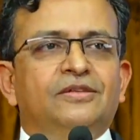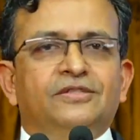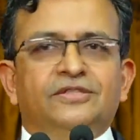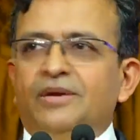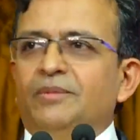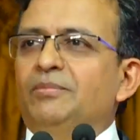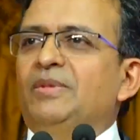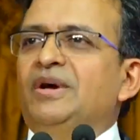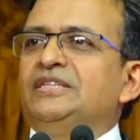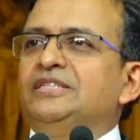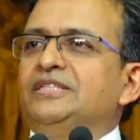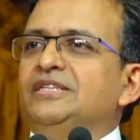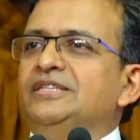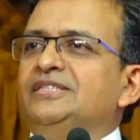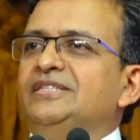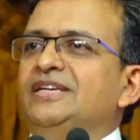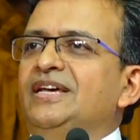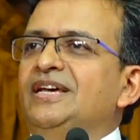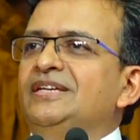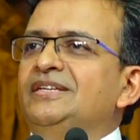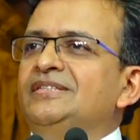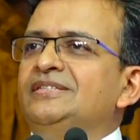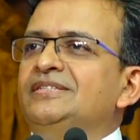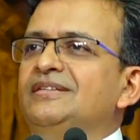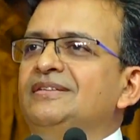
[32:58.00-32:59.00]
Zen master
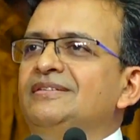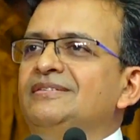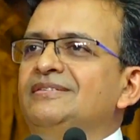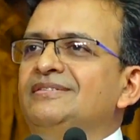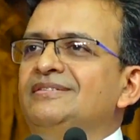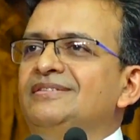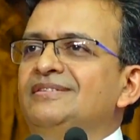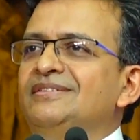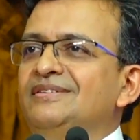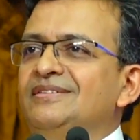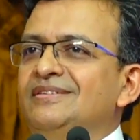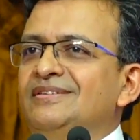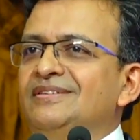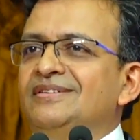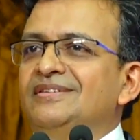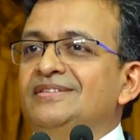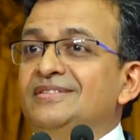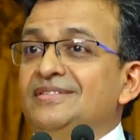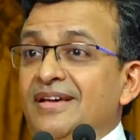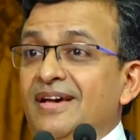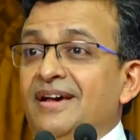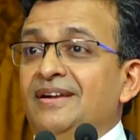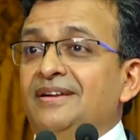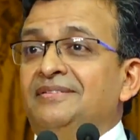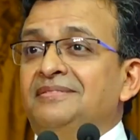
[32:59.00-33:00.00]
says,
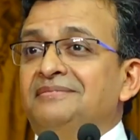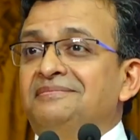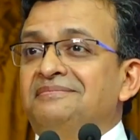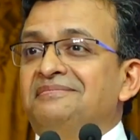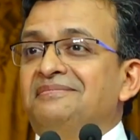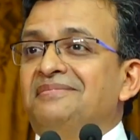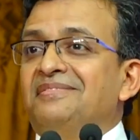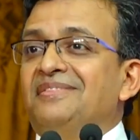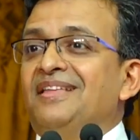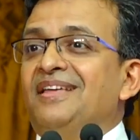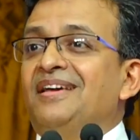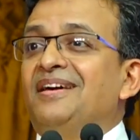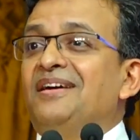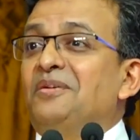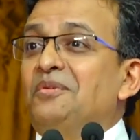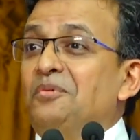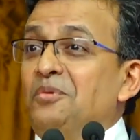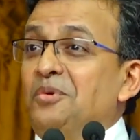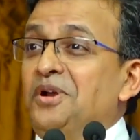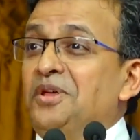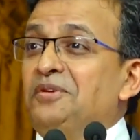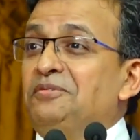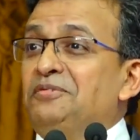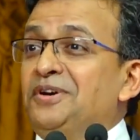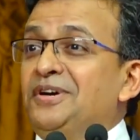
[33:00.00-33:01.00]
son,
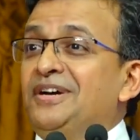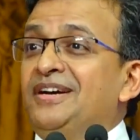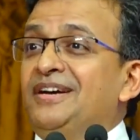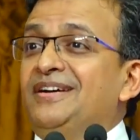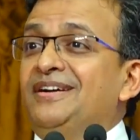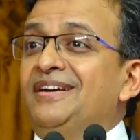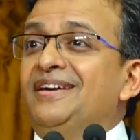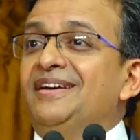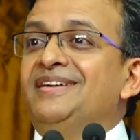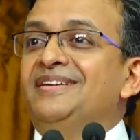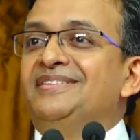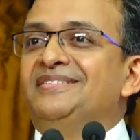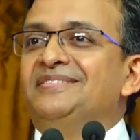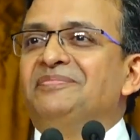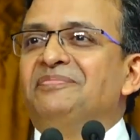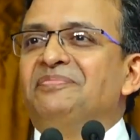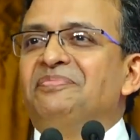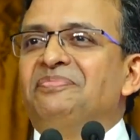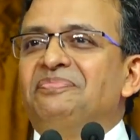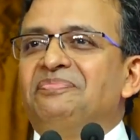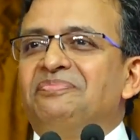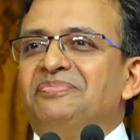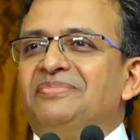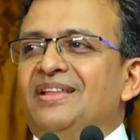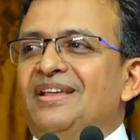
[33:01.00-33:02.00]
what have you heard?
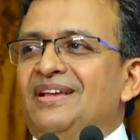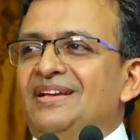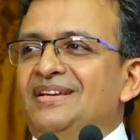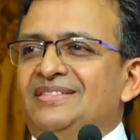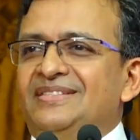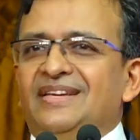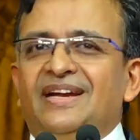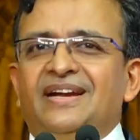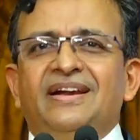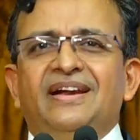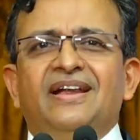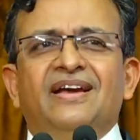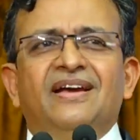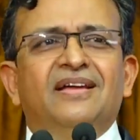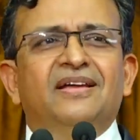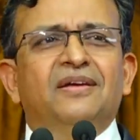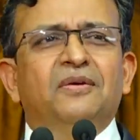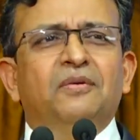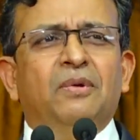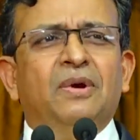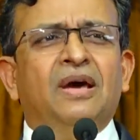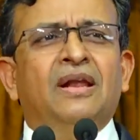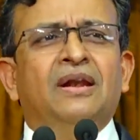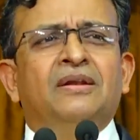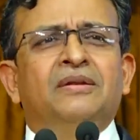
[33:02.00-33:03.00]
He said,
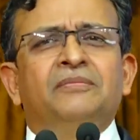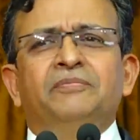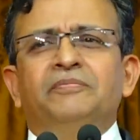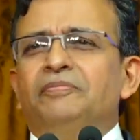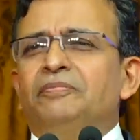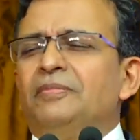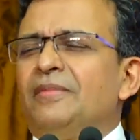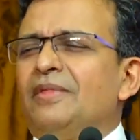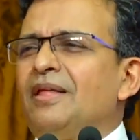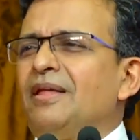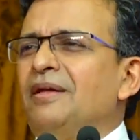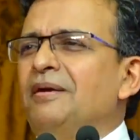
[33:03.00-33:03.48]
well,